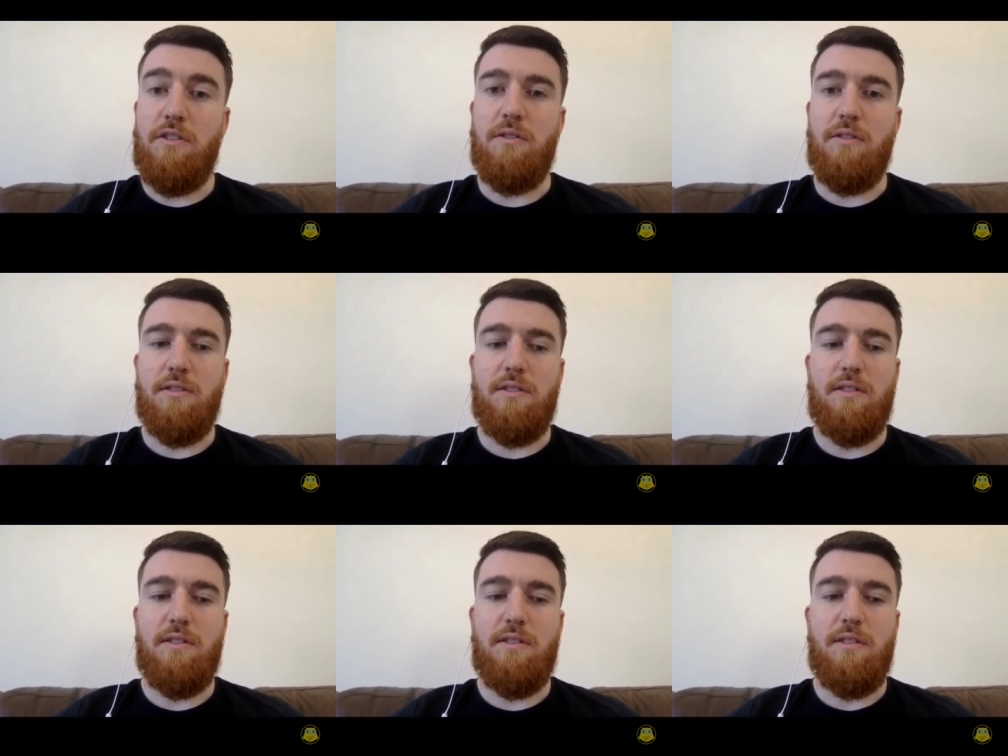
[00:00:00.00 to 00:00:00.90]
young
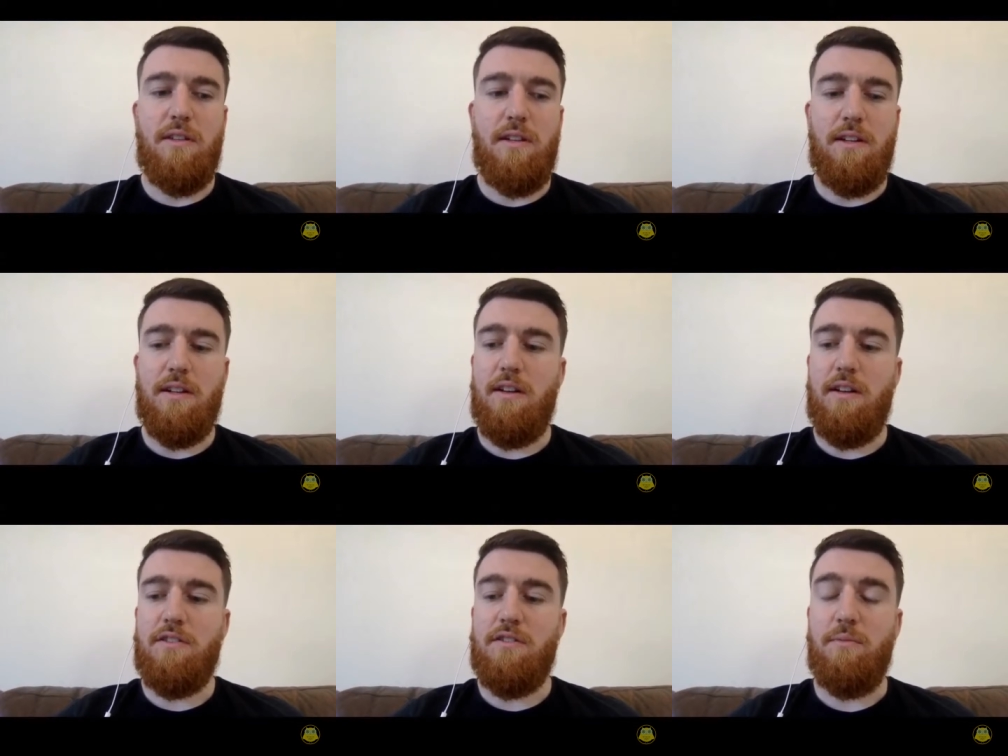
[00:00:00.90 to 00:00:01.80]
students in the
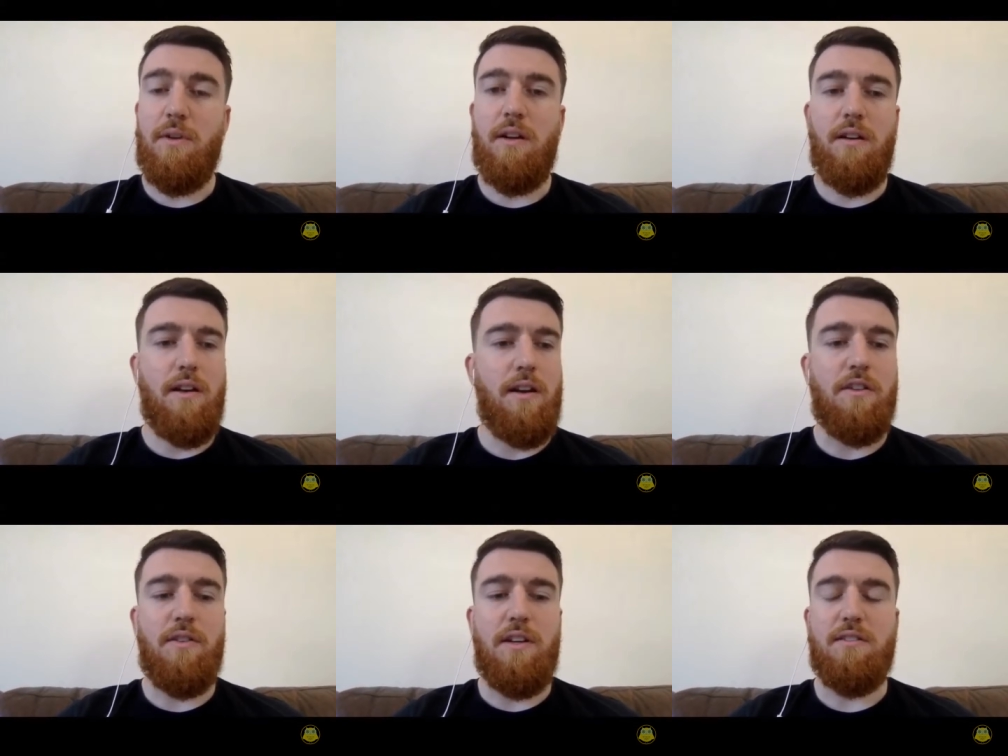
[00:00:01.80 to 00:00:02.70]
classroom
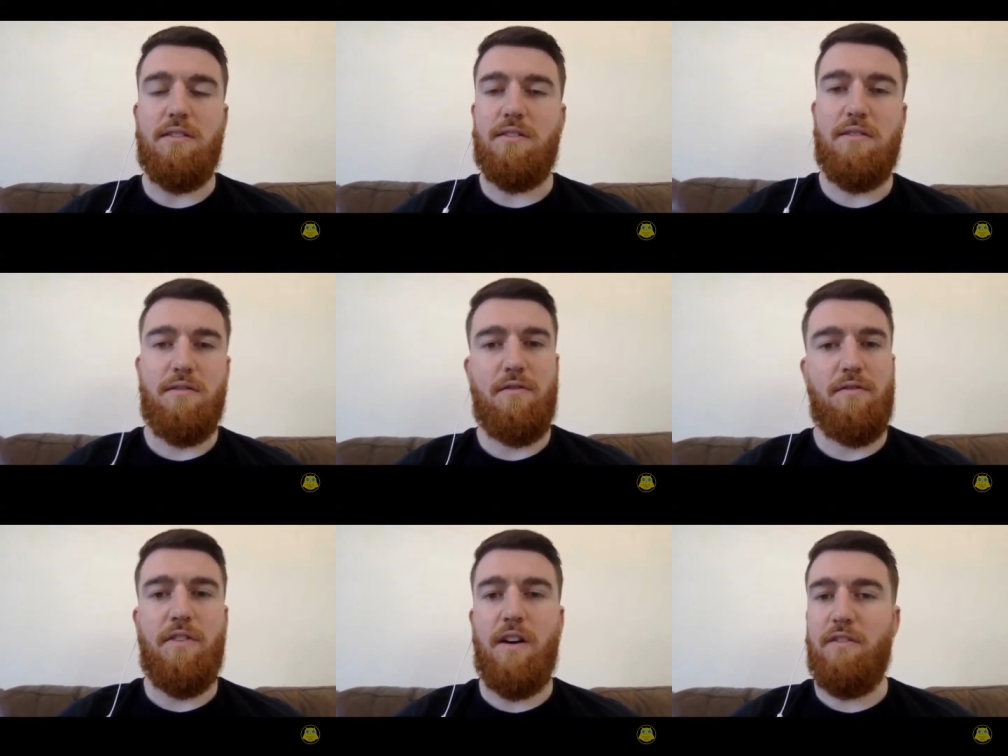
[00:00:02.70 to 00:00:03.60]
increases
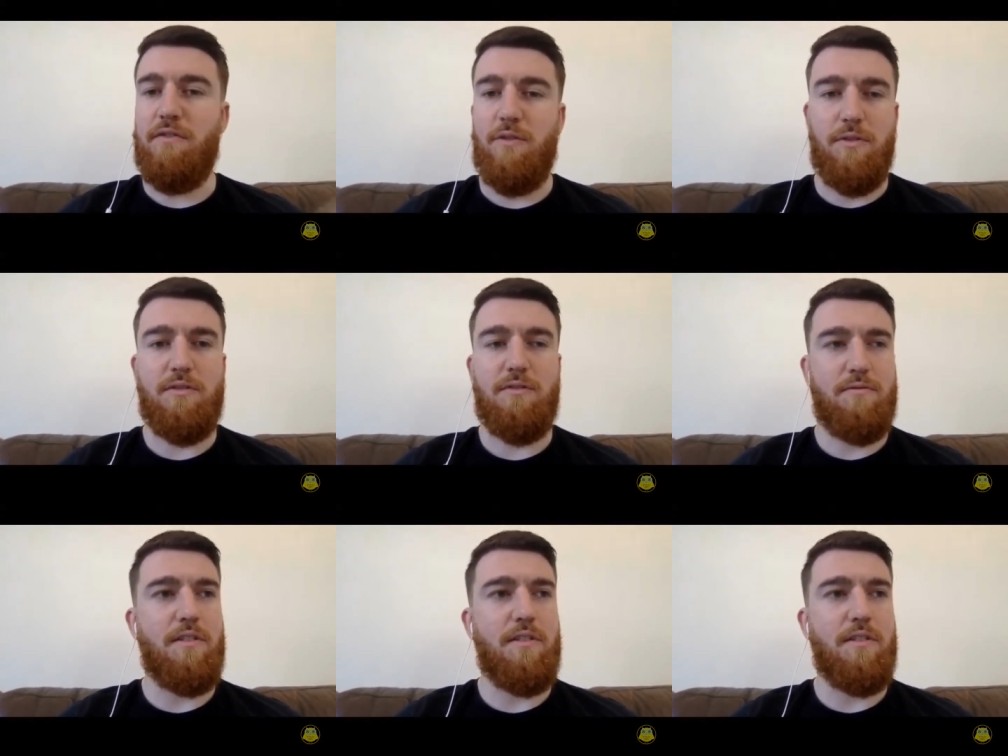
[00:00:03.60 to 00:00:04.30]
fivefold.